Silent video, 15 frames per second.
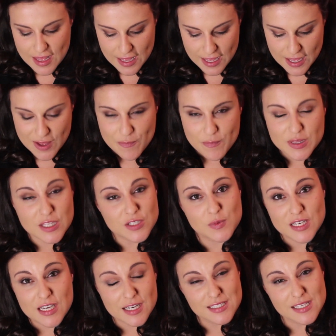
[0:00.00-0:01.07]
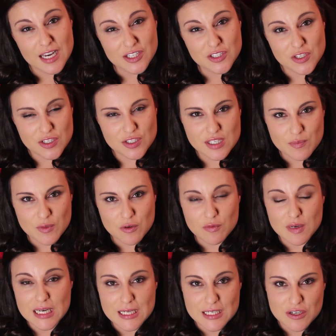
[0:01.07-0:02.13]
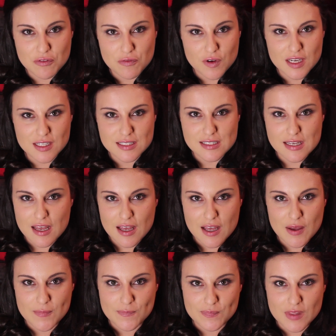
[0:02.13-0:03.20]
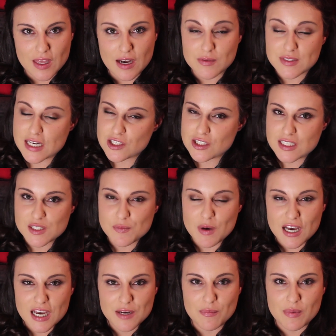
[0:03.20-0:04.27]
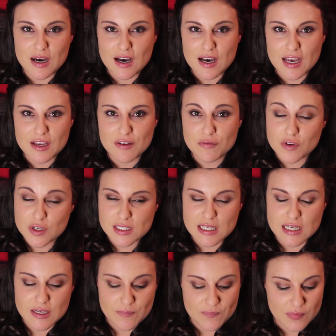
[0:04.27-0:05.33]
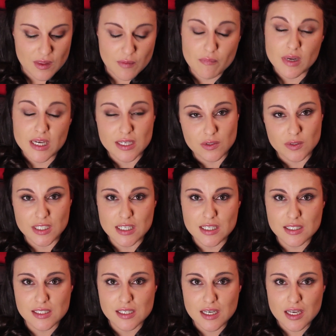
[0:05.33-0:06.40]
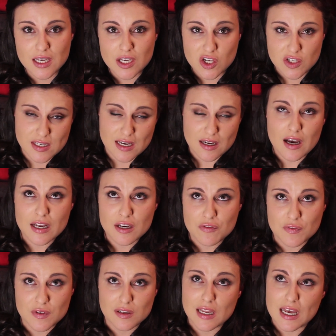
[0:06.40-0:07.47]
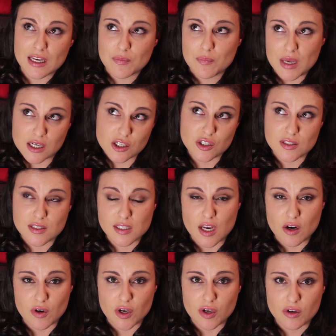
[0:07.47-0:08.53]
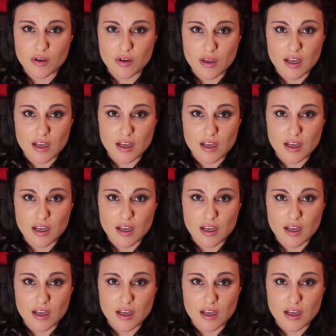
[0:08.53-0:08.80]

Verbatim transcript: Um, but this week I decided to do something really different, um, and I was actually inspired by, firstly, my illness, because I kind of feel like patient zero.